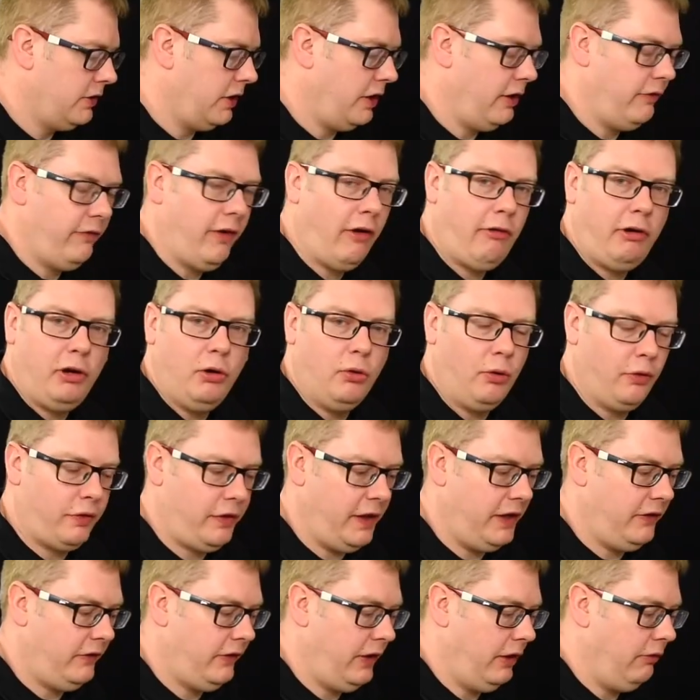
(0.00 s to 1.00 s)
So they're very
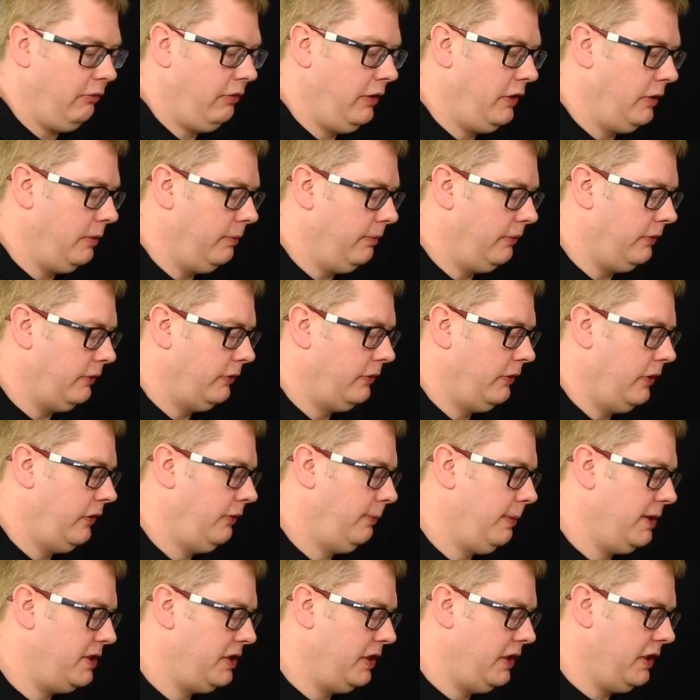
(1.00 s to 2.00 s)
authentic rhythms,
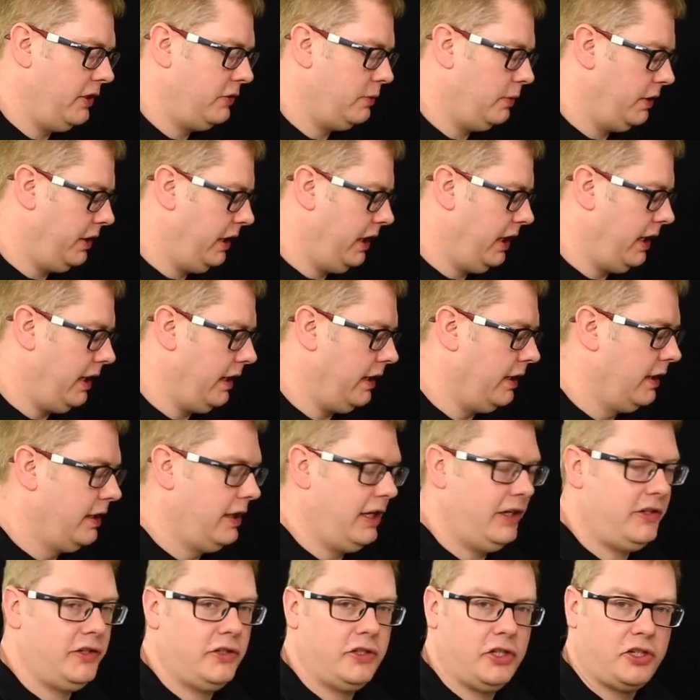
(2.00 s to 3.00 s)
especially this one here.
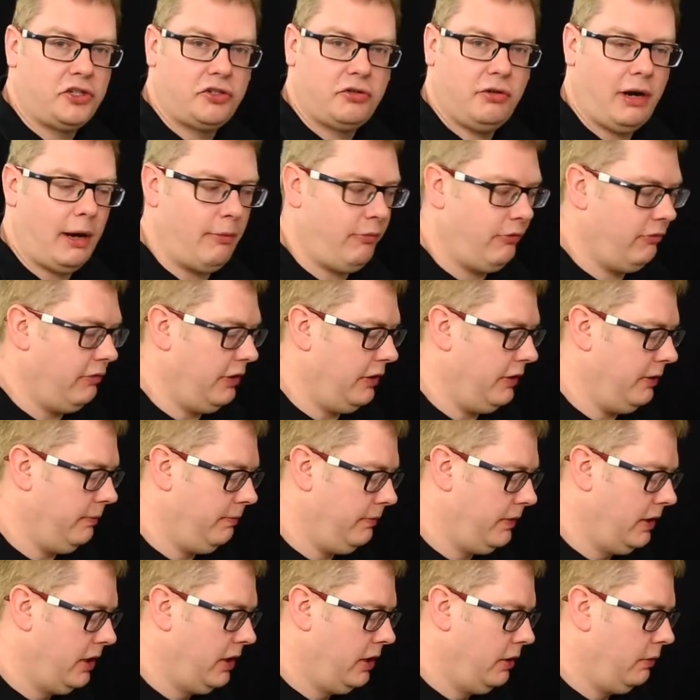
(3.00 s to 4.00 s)
This is a trap
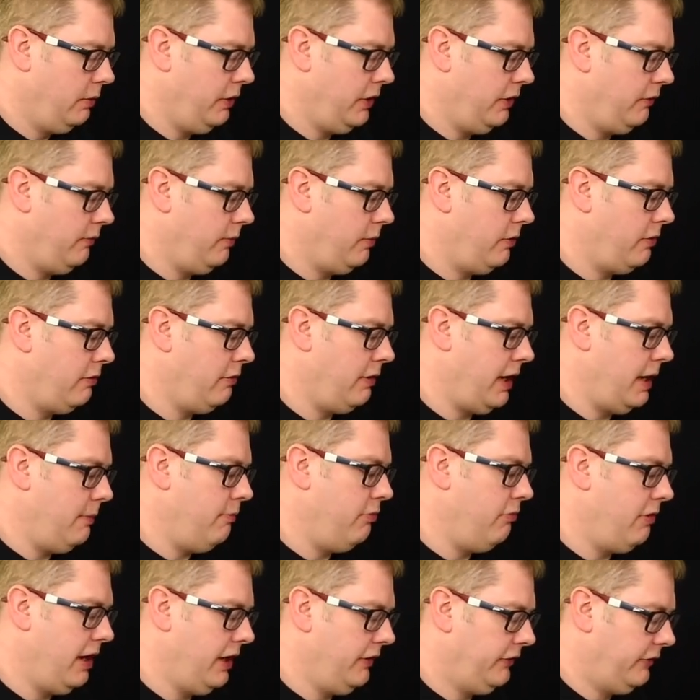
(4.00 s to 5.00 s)
rhythm with a
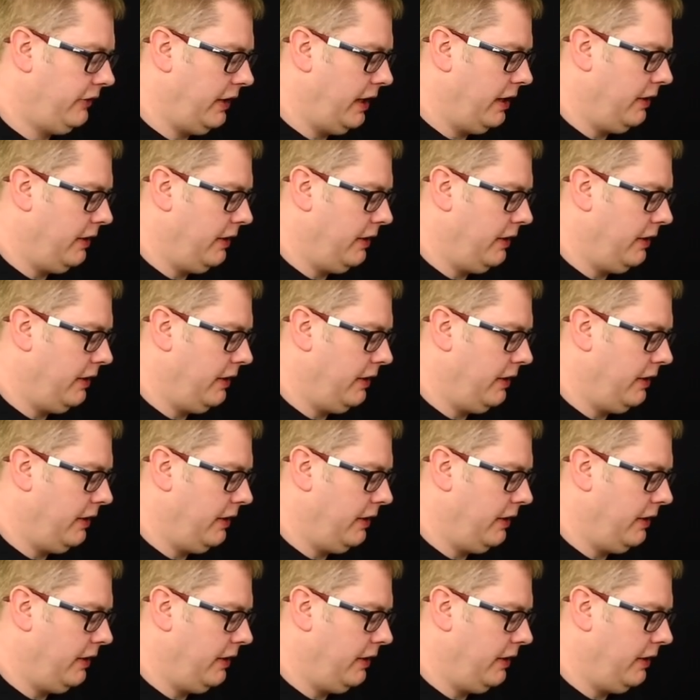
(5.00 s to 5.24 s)
great brass